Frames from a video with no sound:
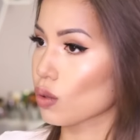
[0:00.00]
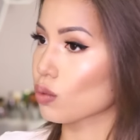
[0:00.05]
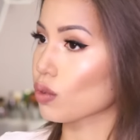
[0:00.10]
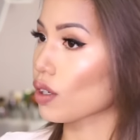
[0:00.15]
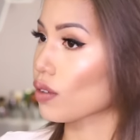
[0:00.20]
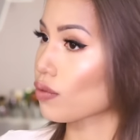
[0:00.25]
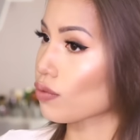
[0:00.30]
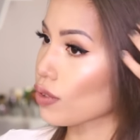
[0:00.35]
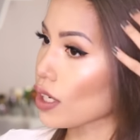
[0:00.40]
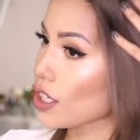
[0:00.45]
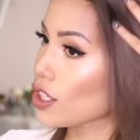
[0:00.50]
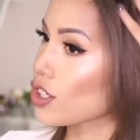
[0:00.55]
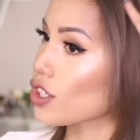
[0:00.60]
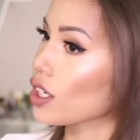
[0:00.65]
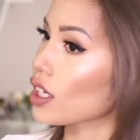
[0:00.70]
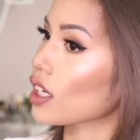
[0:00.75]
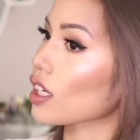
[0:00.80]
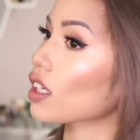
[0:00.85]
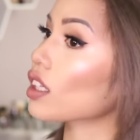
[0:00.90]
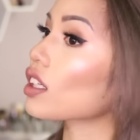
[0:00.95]

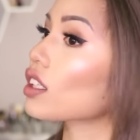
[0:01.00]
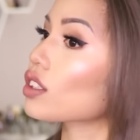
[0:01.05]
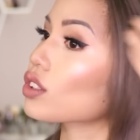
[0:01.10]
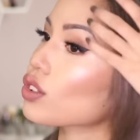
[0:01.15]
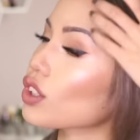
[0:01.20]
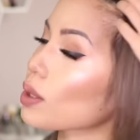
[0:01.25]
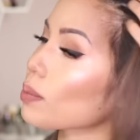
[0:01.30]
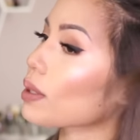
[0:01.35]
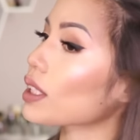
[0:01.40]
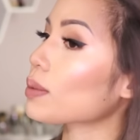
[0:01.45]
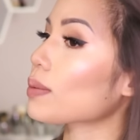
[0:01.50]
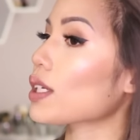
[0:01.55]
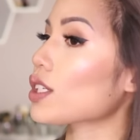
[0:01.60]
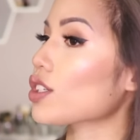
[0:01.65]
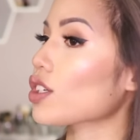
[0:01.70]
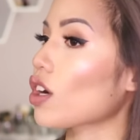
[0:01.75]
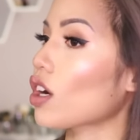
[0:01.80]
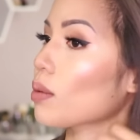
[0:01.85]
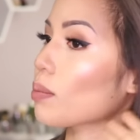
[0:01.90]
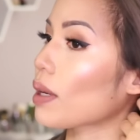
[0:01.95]
refreshing treatment,
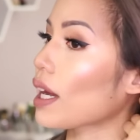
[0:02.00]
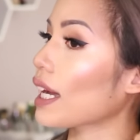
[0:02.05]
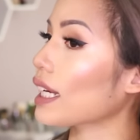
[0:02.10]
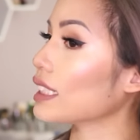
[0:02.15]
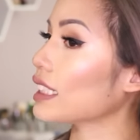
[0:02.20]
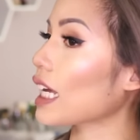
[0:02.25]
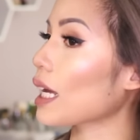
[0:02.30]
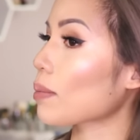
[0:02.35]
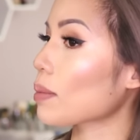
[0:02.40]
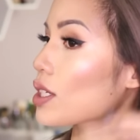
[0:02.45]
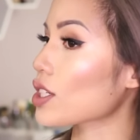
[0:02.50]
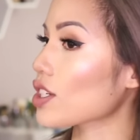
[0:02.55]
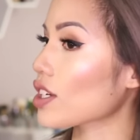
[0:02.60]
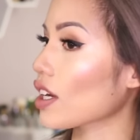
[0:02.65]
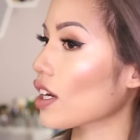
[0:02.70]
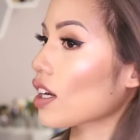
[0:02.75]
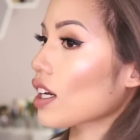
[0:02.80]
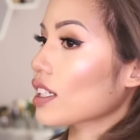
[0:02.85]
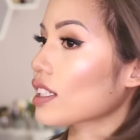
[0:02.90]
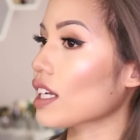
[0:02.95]
especially on my damaged
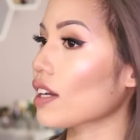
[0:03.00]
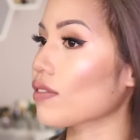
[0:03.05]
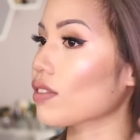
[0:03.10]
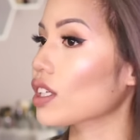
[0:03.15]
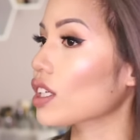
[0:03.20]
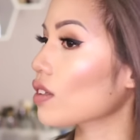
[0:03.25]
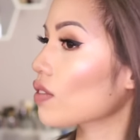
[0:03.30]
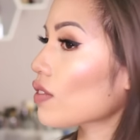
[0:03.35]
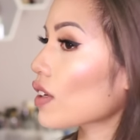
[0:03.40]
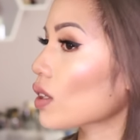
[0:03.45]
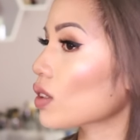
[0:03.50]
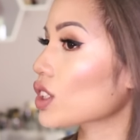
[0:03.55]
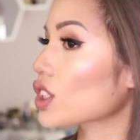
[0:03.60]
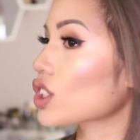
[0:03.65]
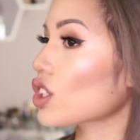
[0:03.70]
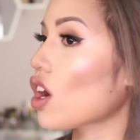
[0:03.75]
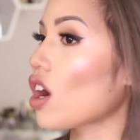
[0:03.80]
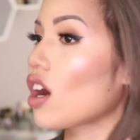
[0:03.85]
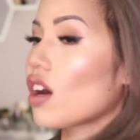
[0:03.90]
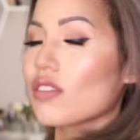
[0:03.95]
hair. It definitely felt
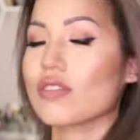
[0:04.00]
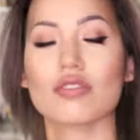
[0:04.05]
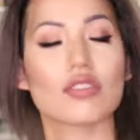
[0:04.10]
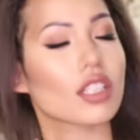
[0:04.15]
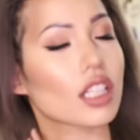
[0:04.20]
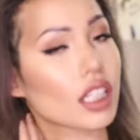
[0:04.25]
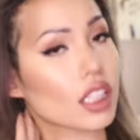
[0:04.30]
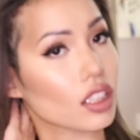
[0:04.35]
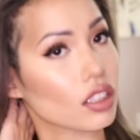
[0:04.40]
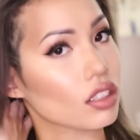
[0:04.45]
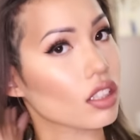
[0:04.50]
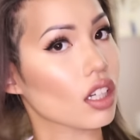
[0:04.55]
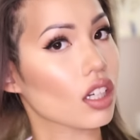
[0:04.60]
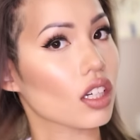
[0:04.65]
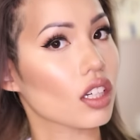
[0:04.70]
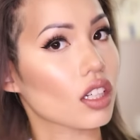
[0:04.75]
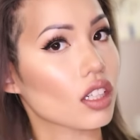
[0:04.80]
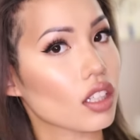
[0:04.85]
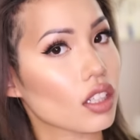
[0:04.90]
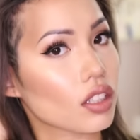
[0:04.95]
soft and
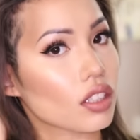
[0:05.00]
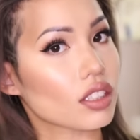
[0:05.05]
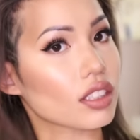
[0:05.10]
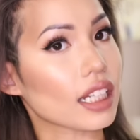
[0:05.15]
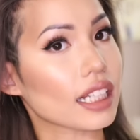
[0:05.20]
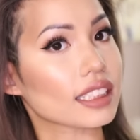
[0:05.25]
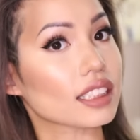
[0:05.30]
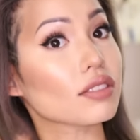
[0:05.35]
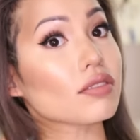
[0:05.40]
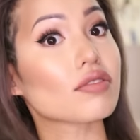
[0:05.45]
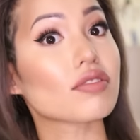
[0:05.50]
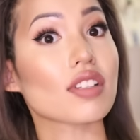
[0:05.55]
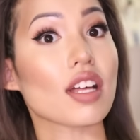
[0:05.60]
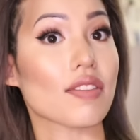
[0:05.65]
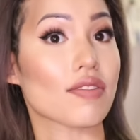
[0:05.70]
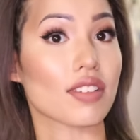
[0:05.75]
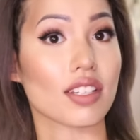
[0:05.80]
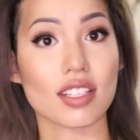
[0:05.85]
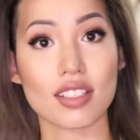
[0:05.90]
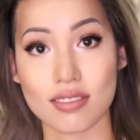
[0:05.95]
nice and
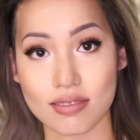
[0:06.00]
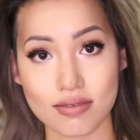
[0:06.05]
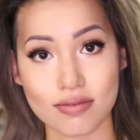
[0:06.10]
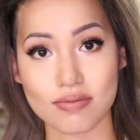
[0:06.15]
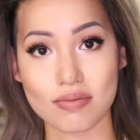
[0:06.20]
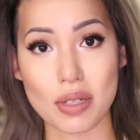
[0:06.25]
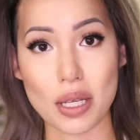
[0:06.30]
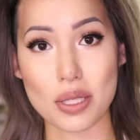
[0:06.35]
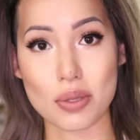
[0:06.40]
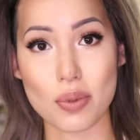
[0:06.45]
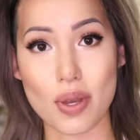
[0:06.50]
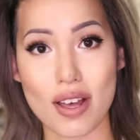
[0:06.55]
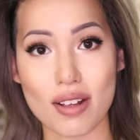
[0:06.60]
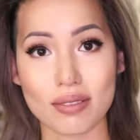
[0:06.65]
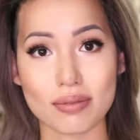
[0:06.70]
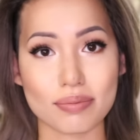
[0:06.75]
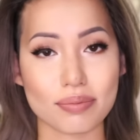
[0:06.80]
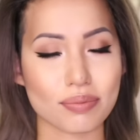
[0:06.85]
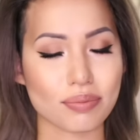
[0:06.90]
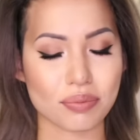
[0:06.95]
fluffy as well.